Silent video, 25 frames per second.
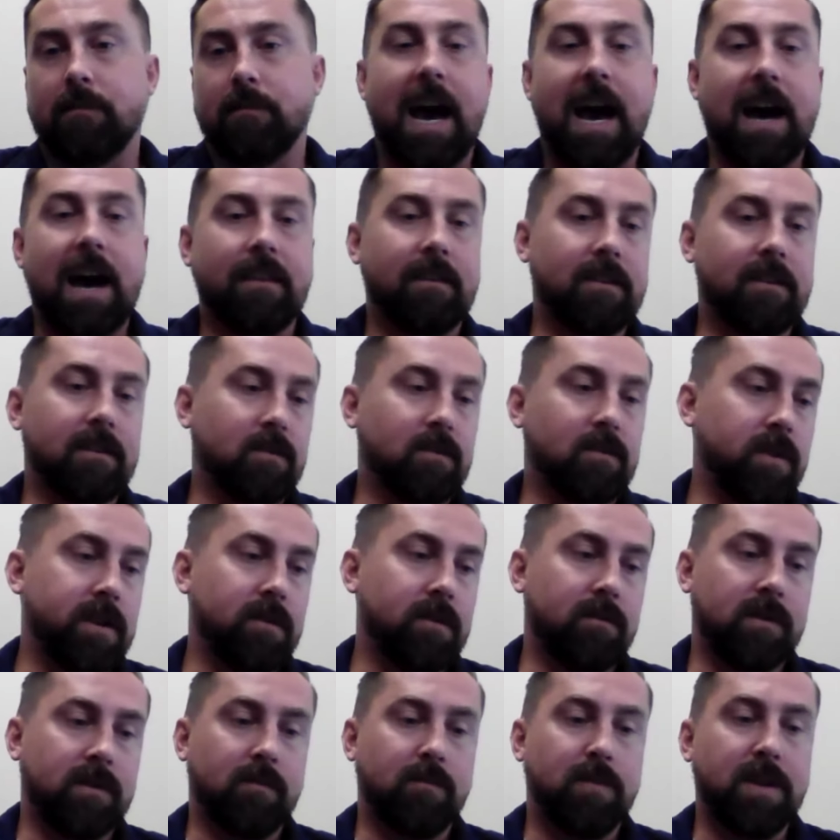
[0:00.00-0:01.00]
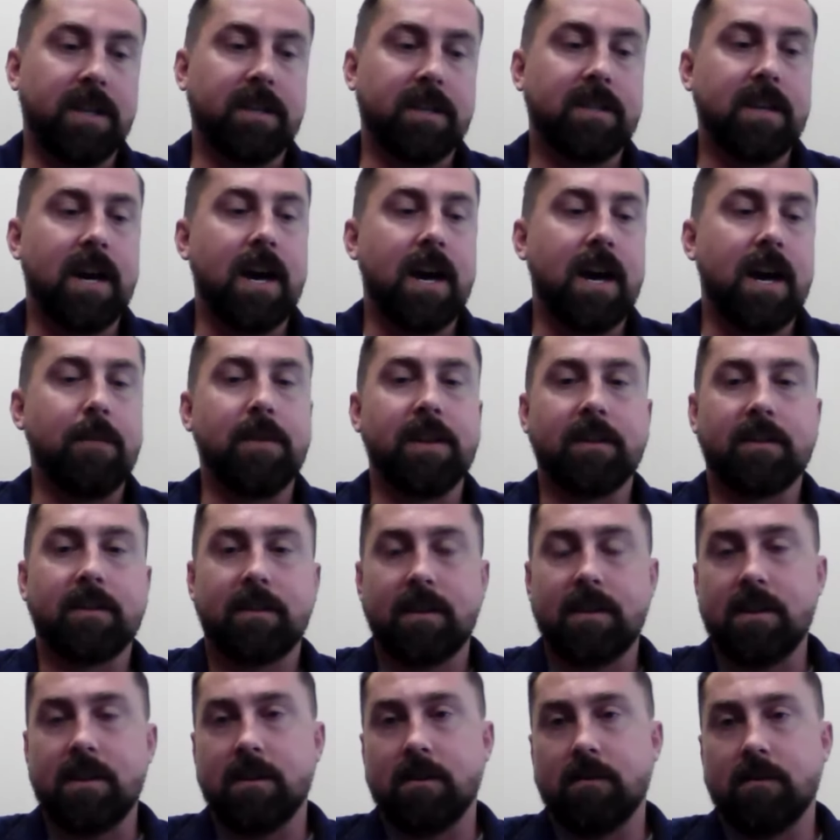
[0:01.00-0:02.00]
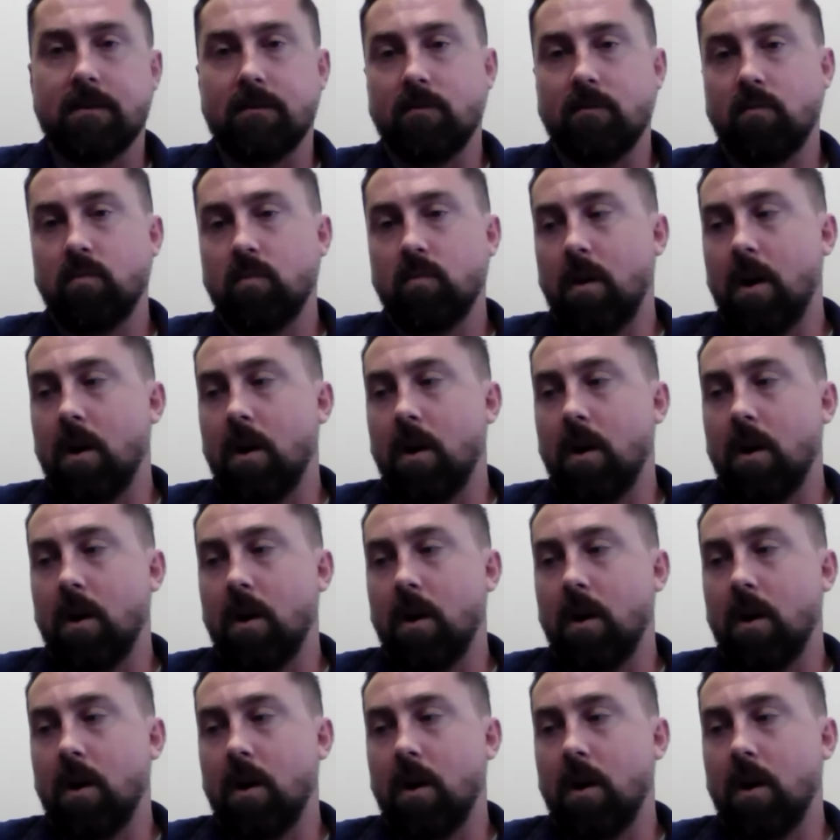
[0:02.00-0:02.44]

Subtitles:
Athens, when it was big time and, you know,